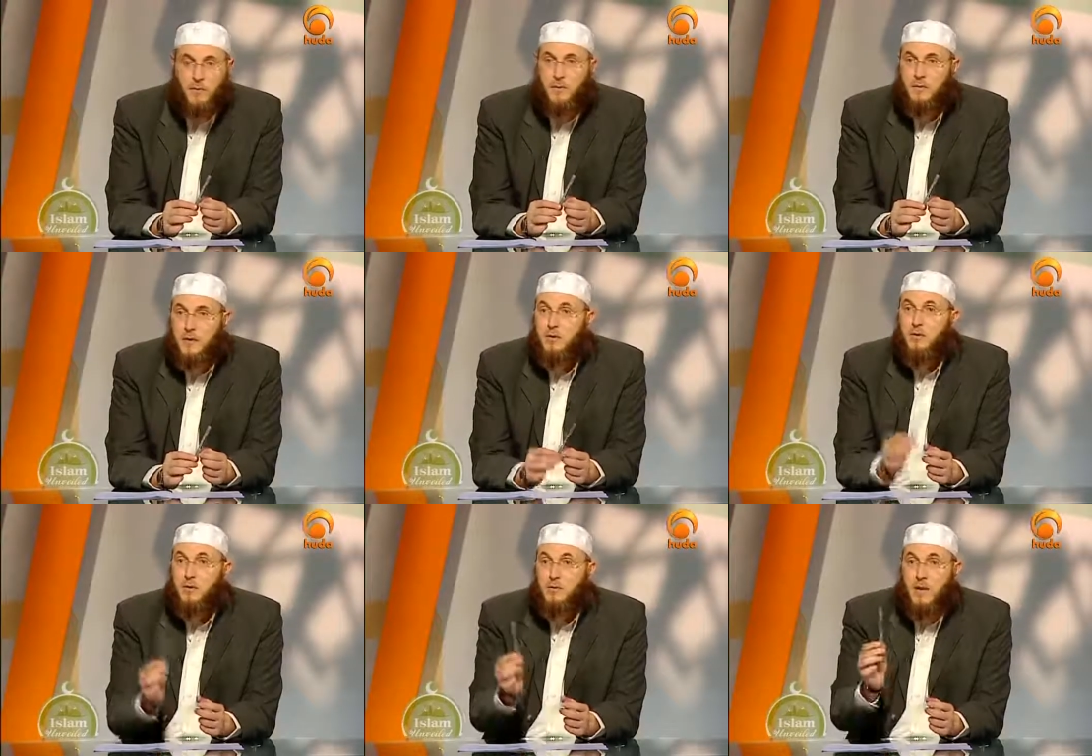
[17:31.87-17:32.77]
to refer
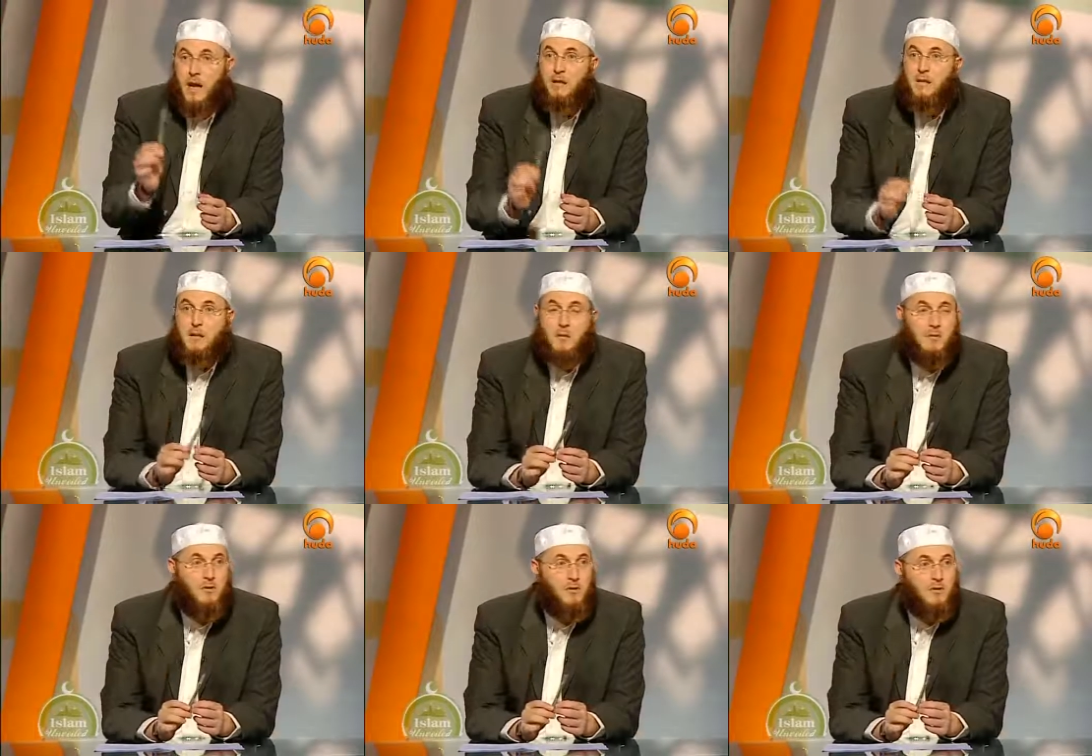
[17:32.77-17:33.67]
to before
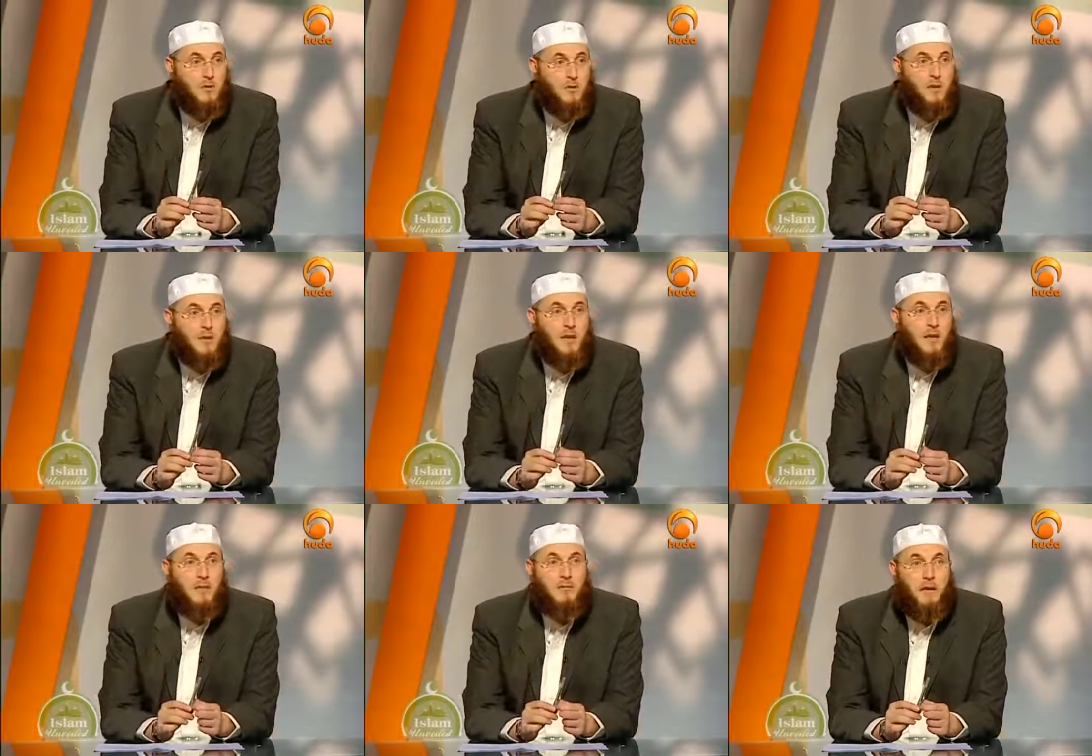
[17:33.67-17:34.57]
answering question, which is
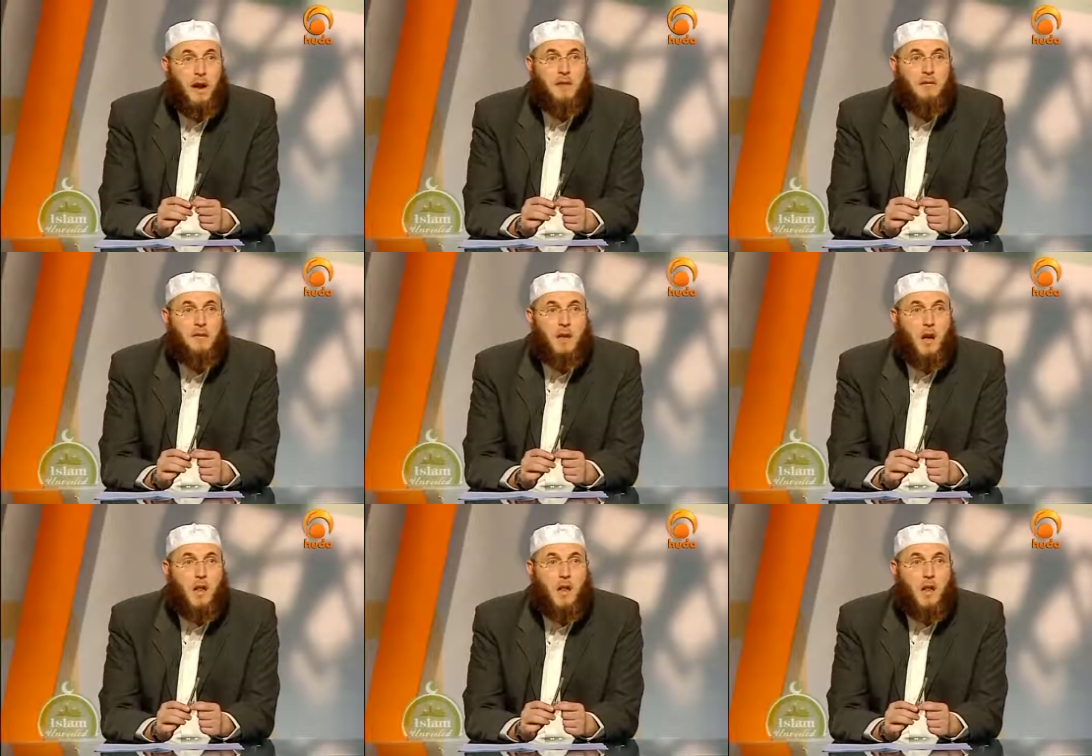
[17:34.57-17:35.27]
the phrase,